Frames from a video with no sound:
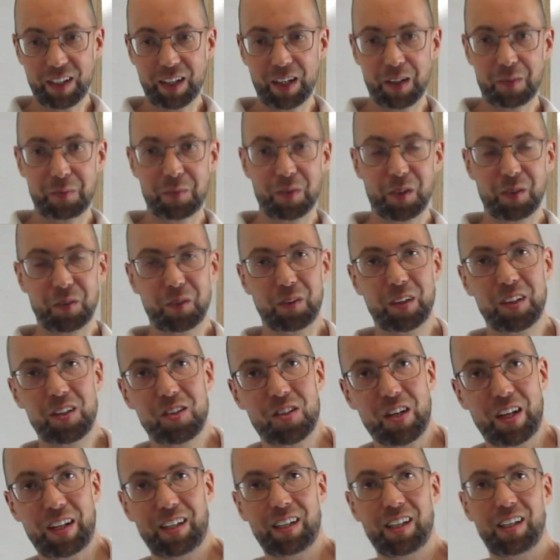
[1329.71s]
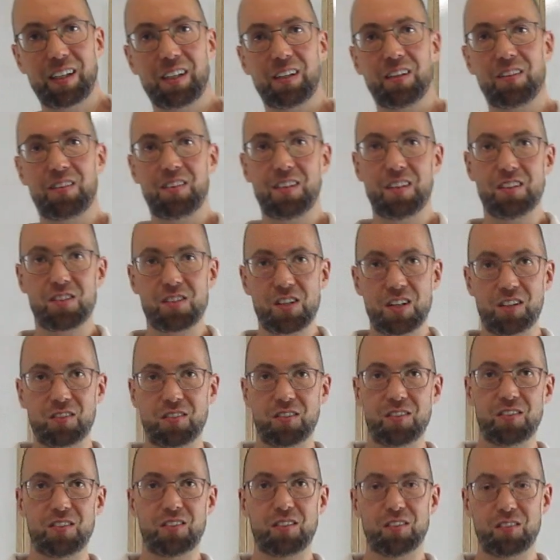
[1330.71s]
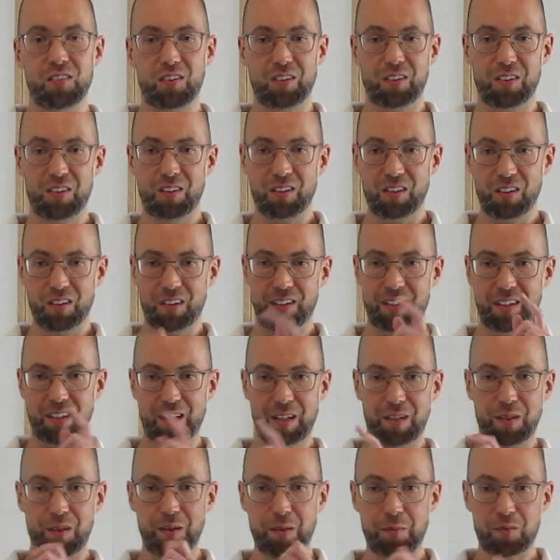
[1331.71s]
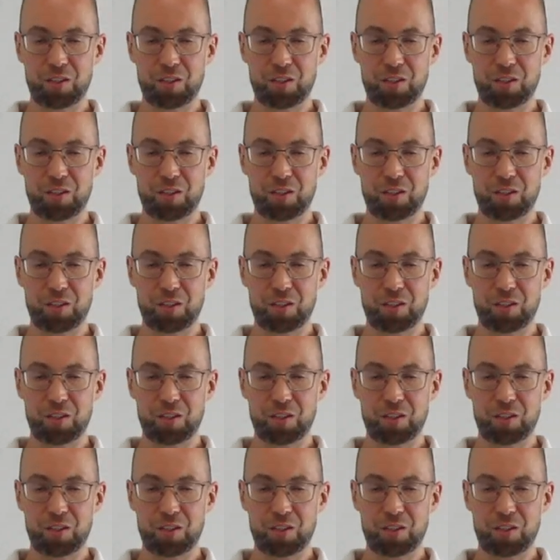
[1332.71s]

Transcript: I'm only checking the adjacencies I'm